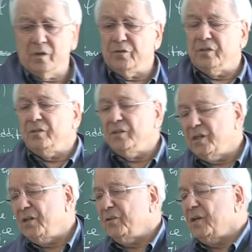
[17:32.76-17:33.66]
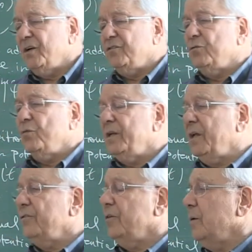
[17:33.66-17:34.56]
with the kinetic energy
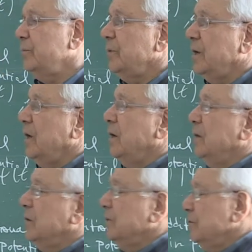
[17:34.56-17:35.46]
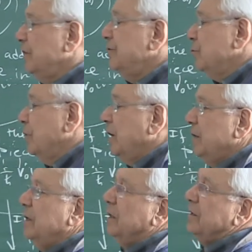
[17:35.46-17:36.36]
1/2 mv
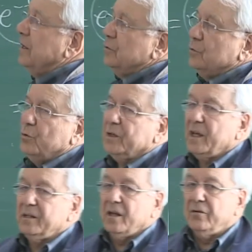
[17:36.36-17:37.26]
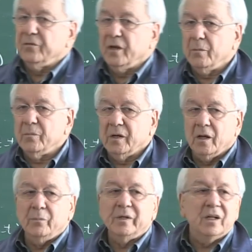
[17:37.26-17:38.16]
squared, and then you again have m
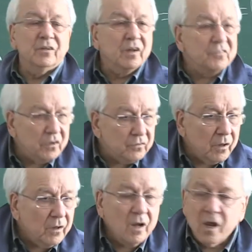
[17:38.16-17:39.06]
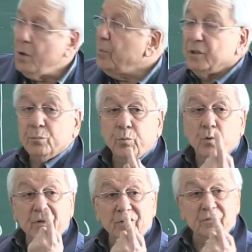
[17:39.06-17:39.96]
eliminated, etc. But the
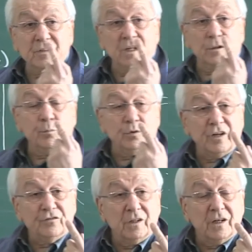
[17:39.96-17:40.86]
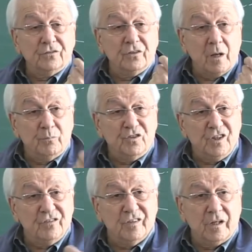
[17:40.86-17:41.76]
point is that the potential energy is
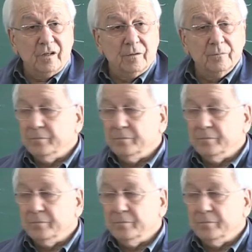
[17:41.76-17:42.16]
mgz.